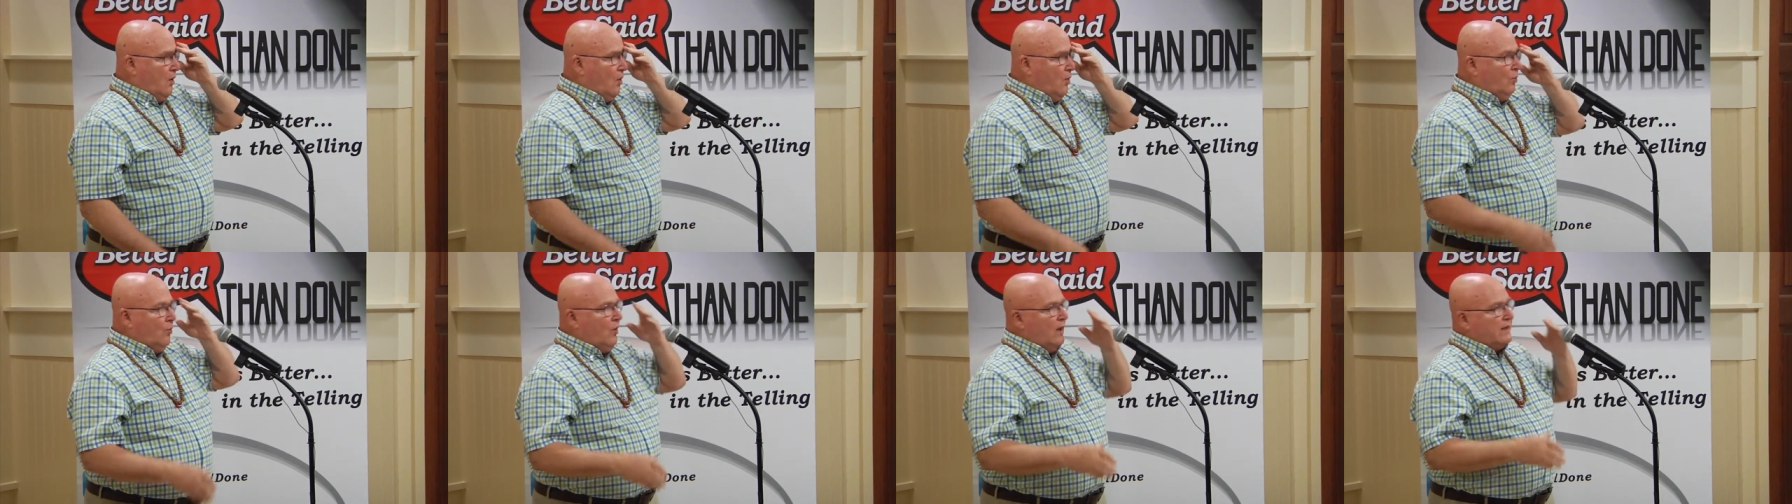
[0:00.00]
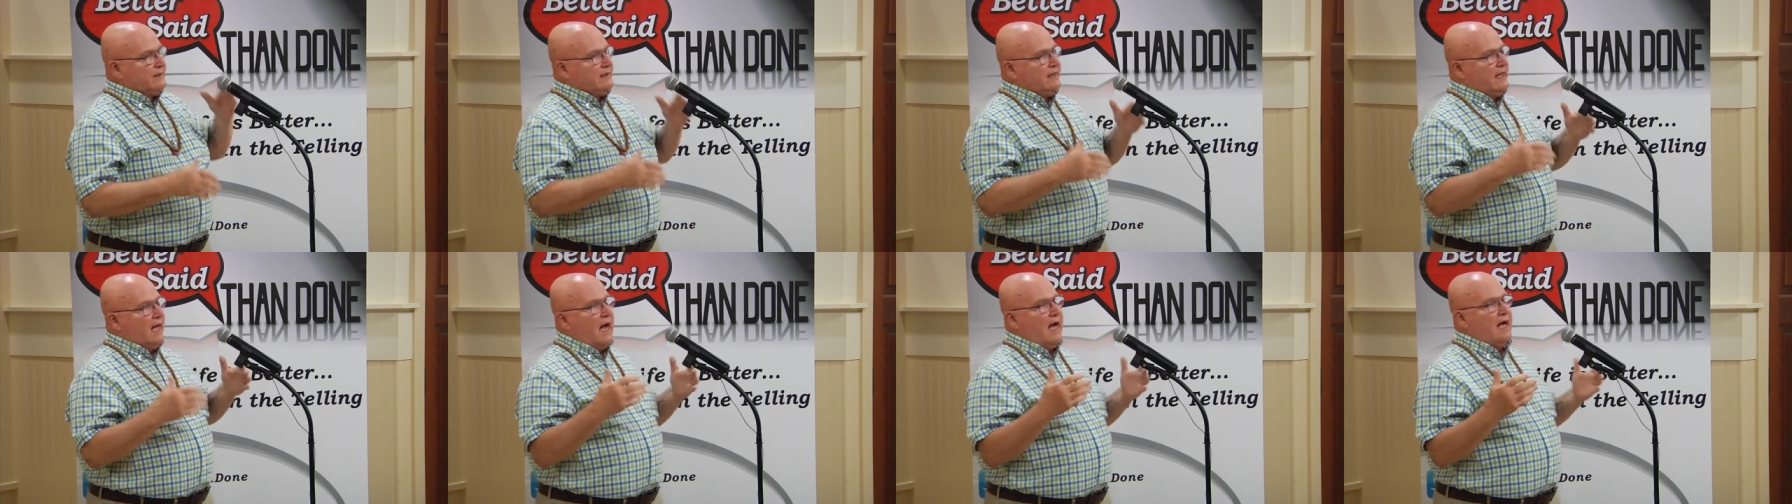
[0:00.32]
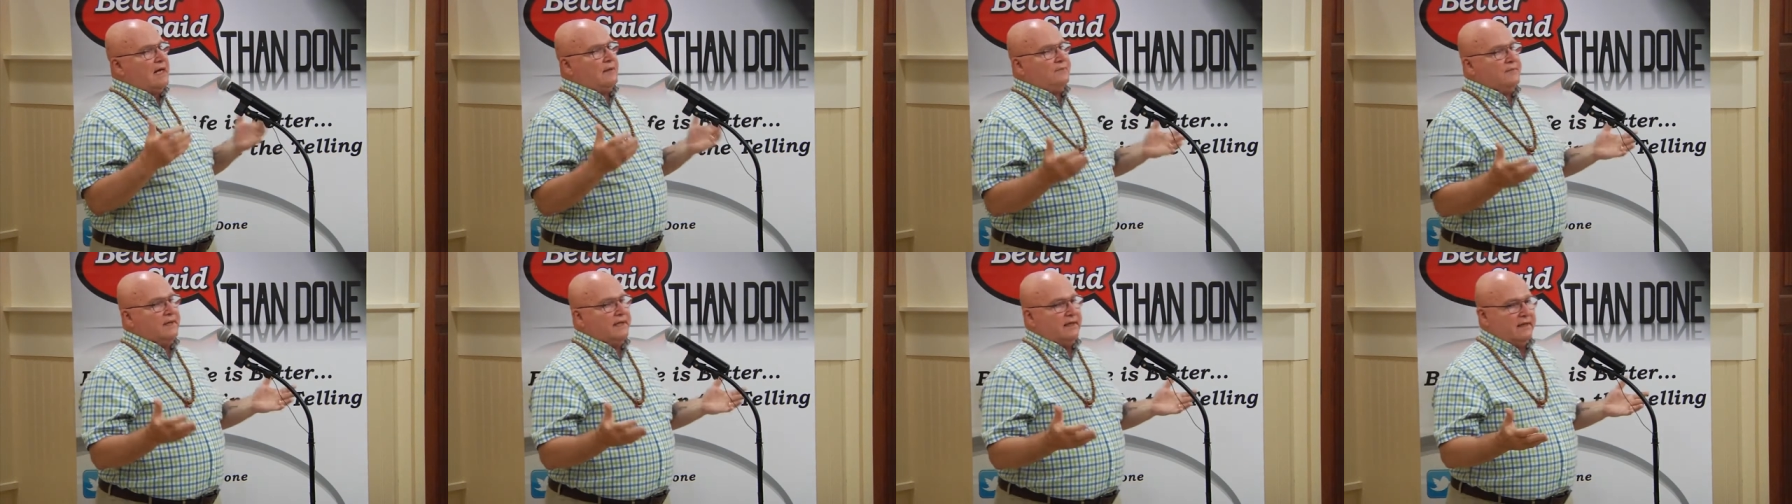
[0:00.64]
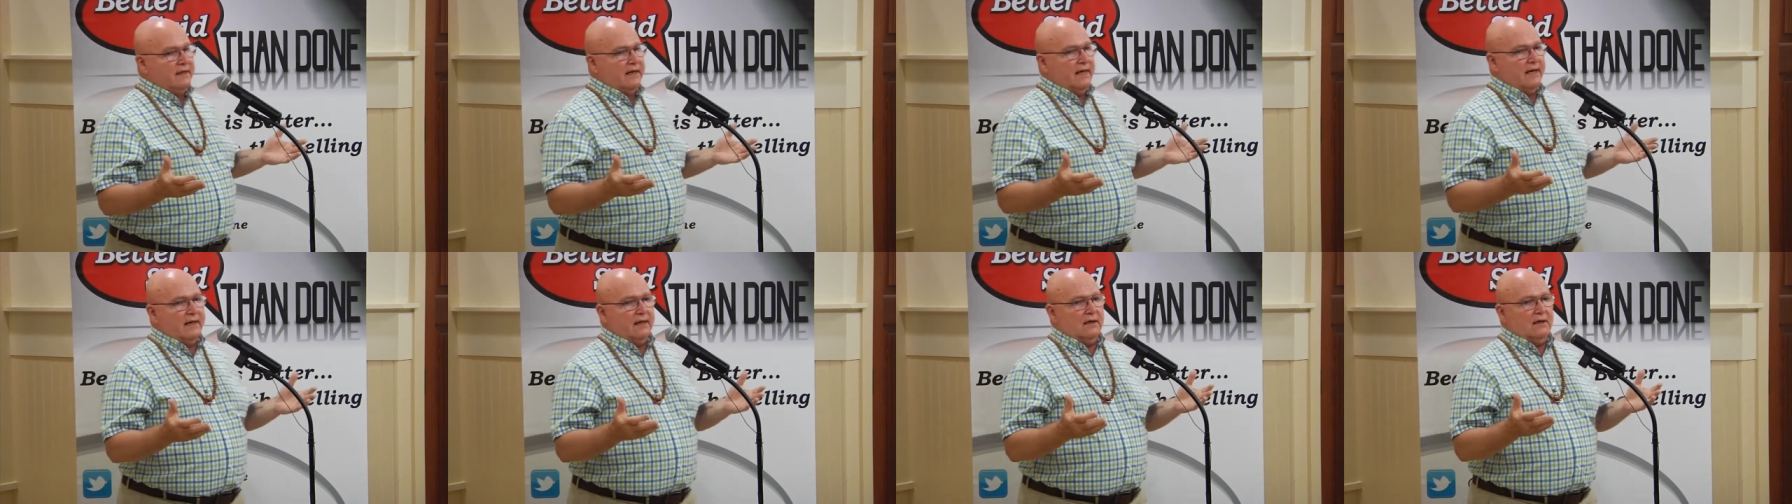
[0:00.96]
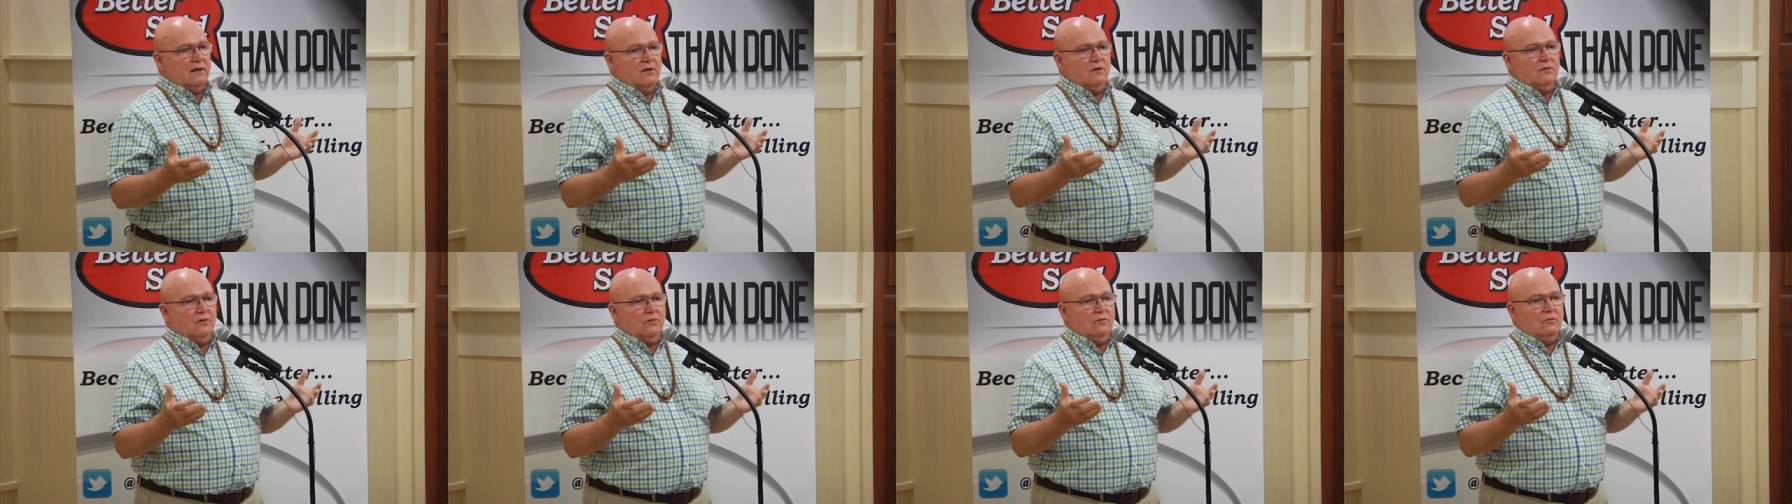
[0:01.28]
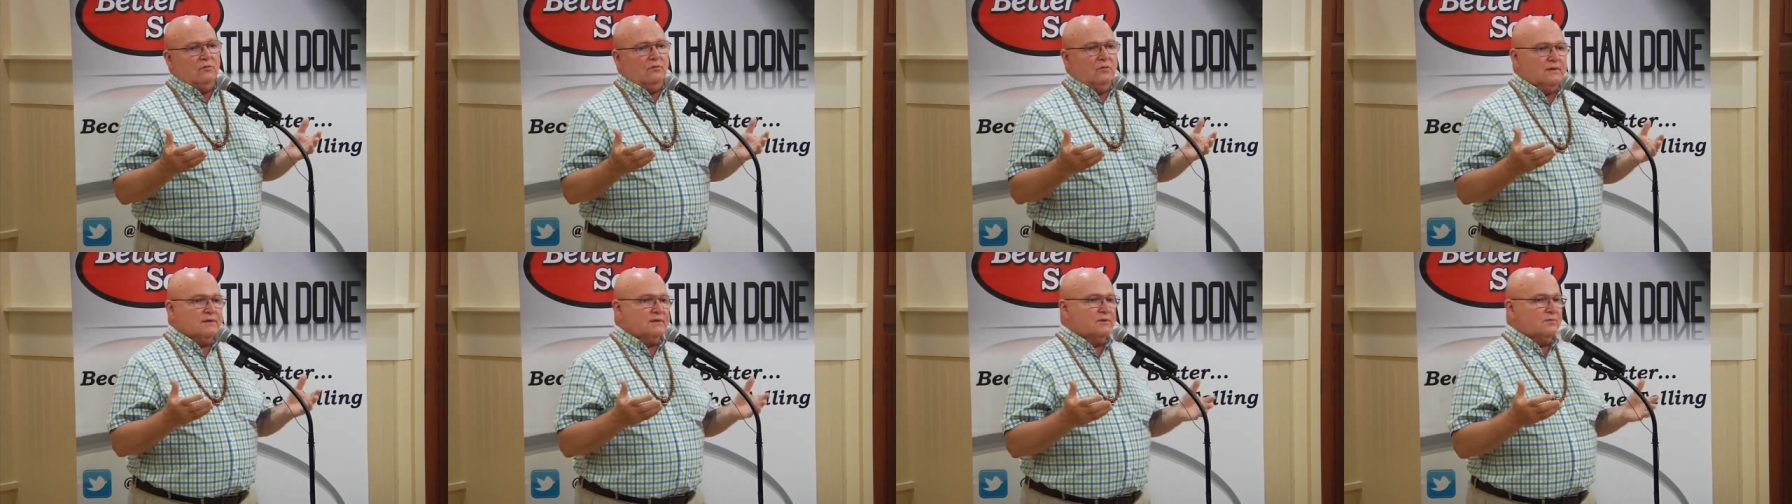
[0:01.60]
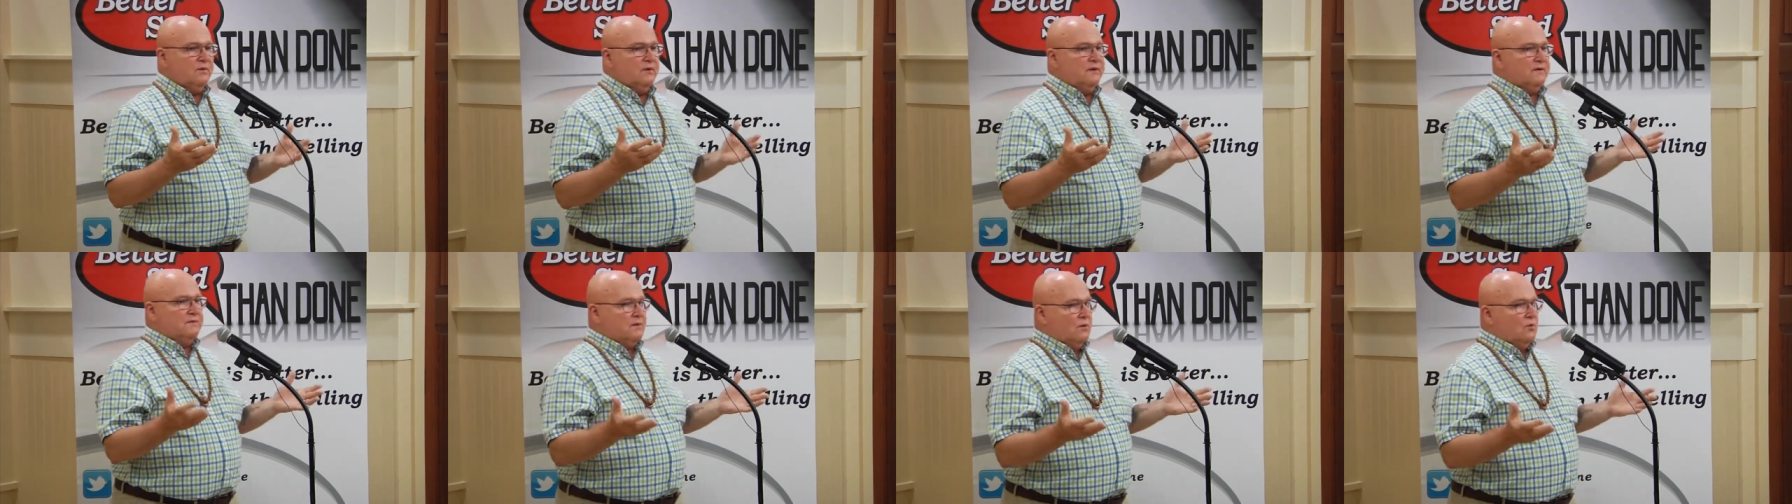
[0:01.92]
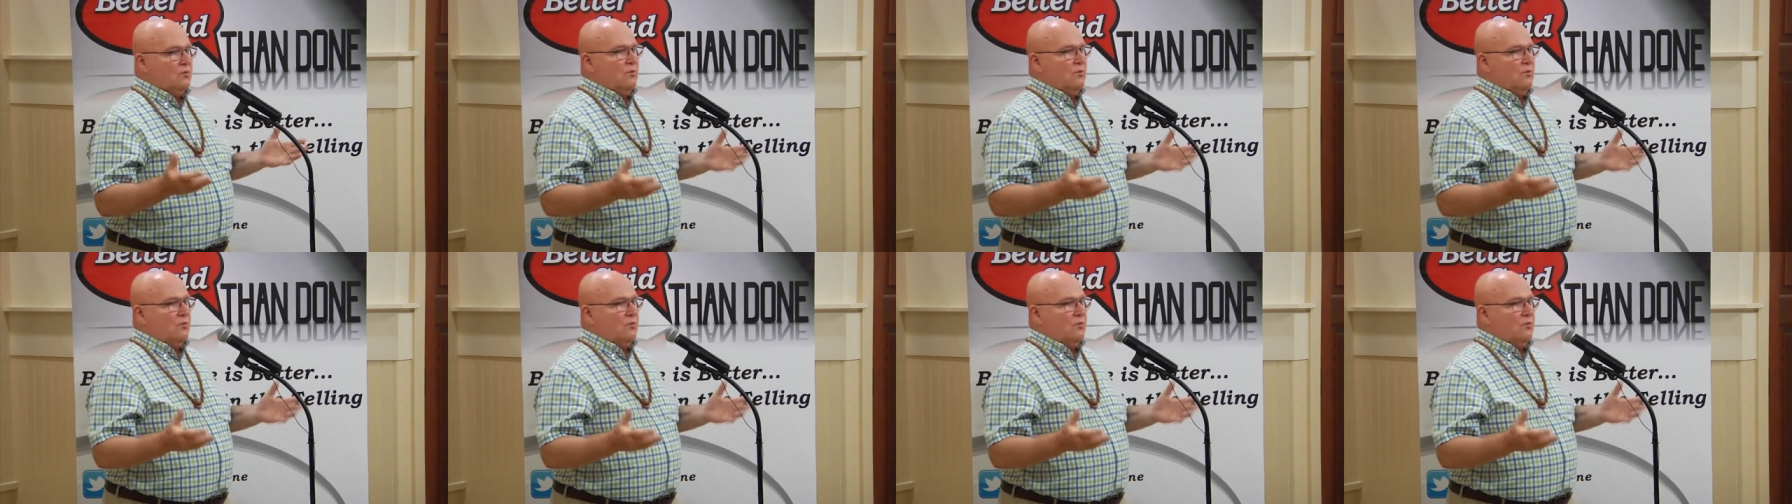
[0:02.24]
What got me there was one of